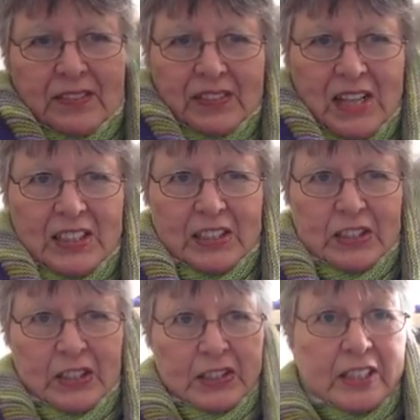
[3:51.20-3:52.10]
Lots of
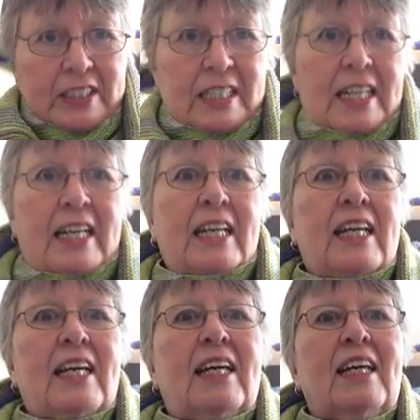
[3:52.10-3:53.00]
shawls on today.
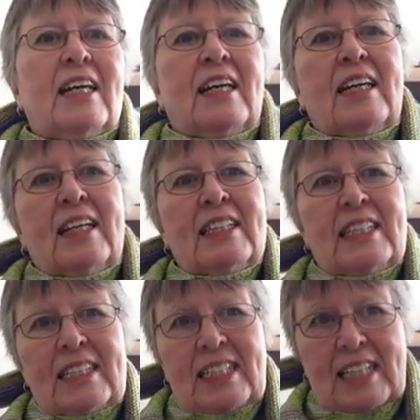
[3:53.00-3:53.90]
It's
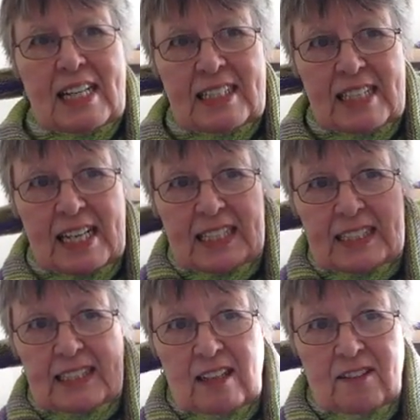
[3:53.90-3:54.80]
just a nice neck
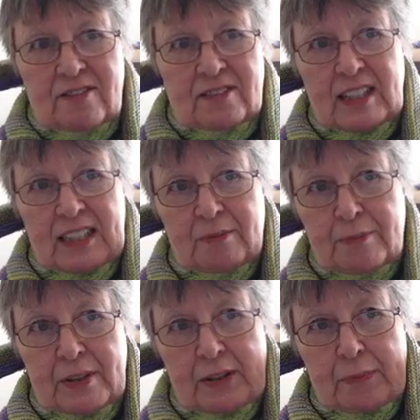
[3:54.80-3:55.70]
scarf thing,
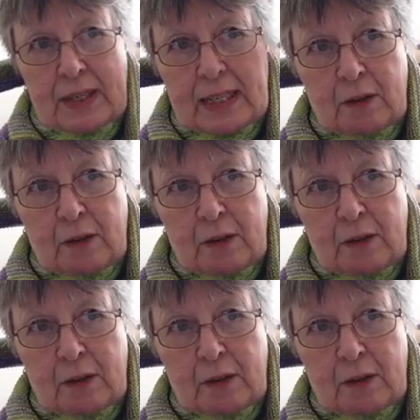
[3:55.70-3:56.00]
very big.